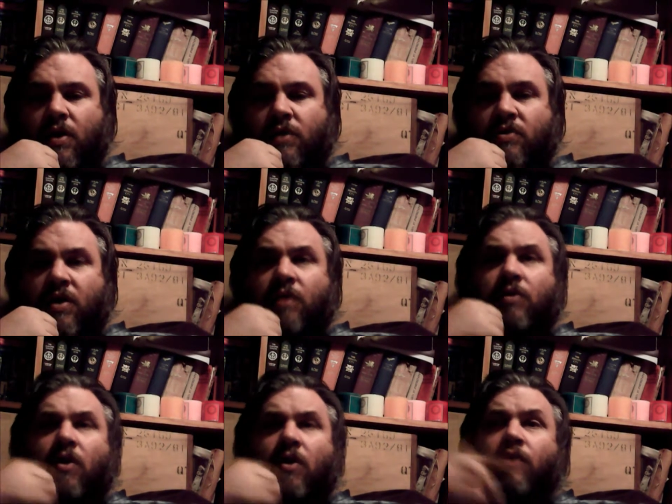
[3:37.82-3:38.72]
And uh,
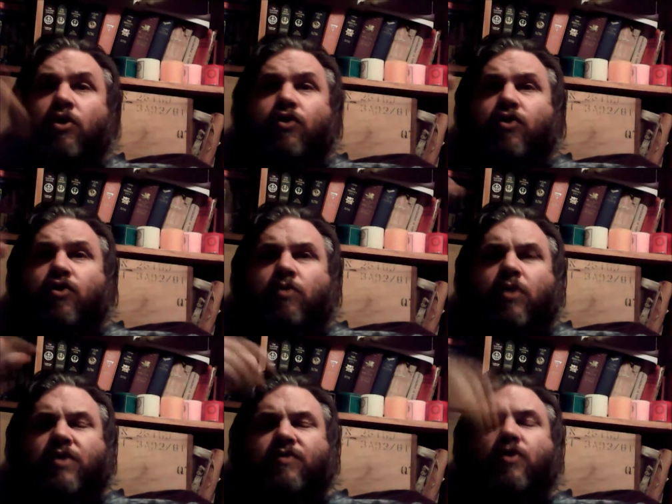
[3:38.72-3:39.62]
on YouTube,
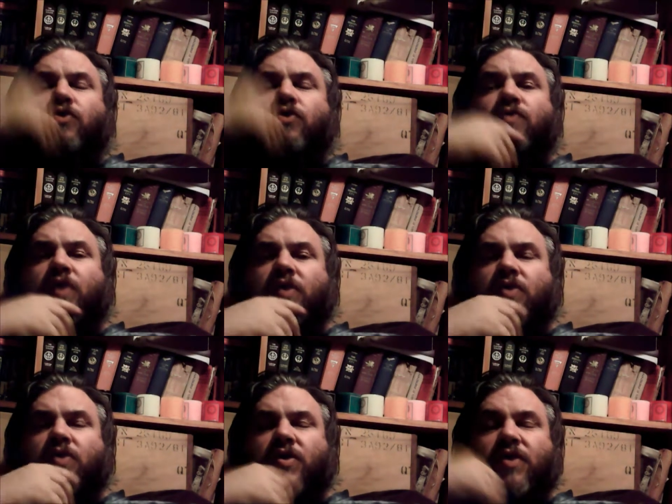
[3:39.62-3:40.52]
watch YouTube videos
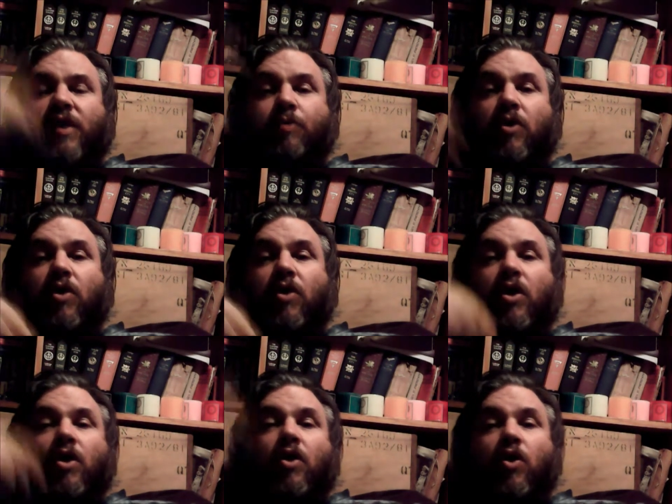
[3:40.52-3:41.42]
and just keep on
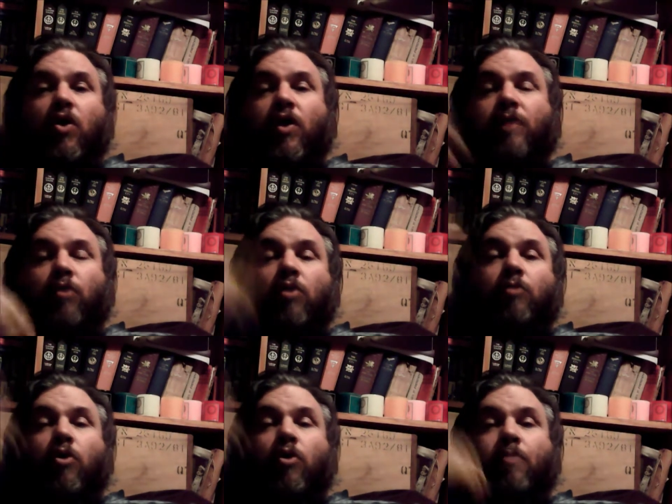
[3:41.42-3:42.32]
learning more and
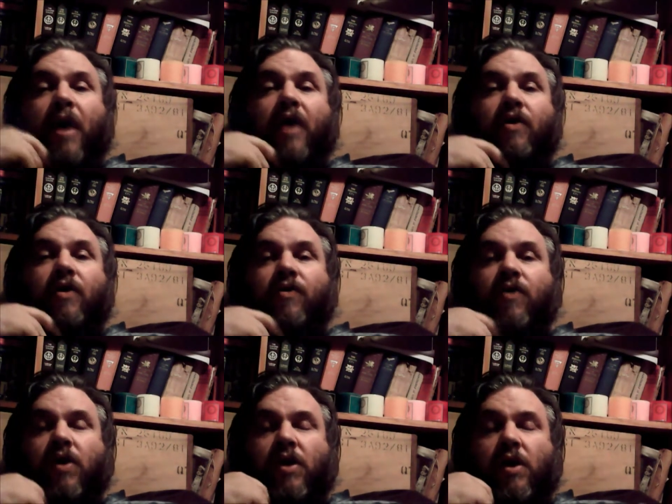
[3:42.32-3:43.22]
more about it.
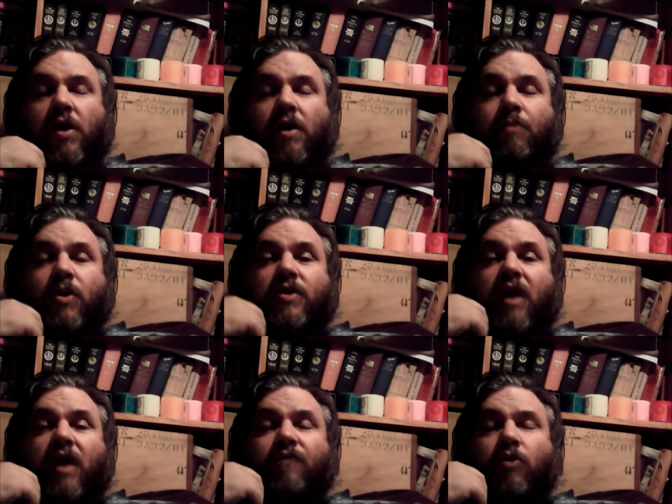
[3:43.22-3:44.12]
Because
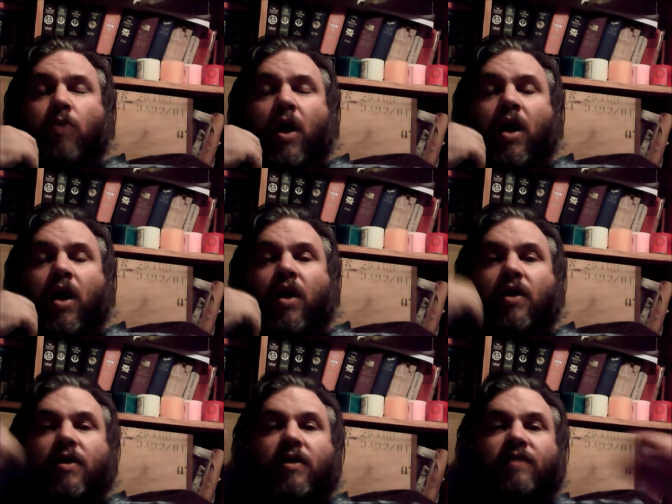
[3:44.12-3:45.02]
after a while,
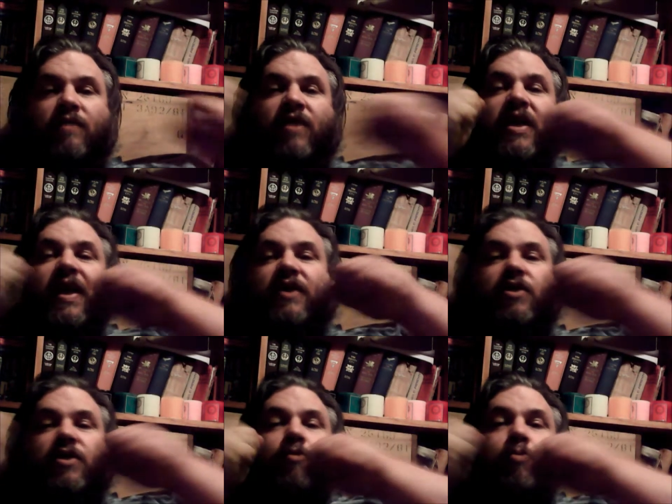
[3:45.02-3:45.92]
the
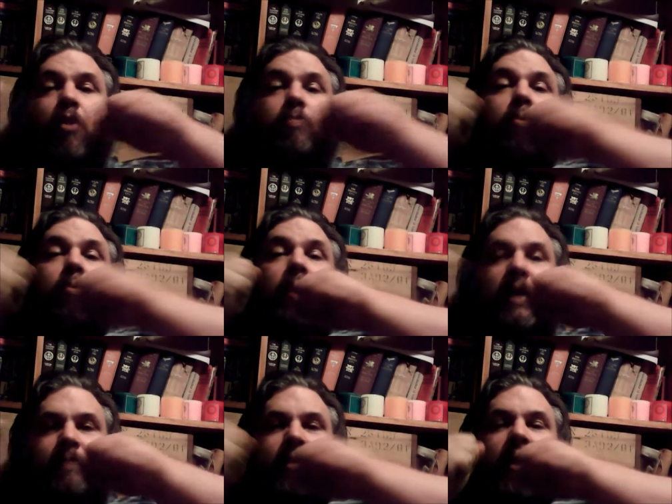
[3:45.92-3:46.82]
connection will probably
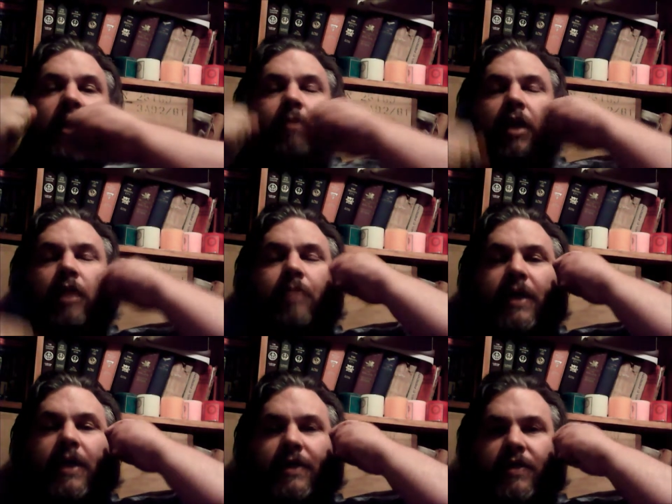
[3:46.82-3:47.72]
become a little bit
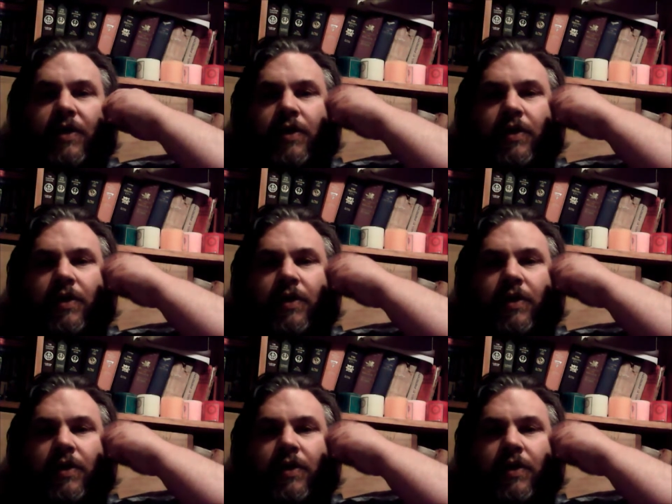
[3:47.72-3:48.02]
easier.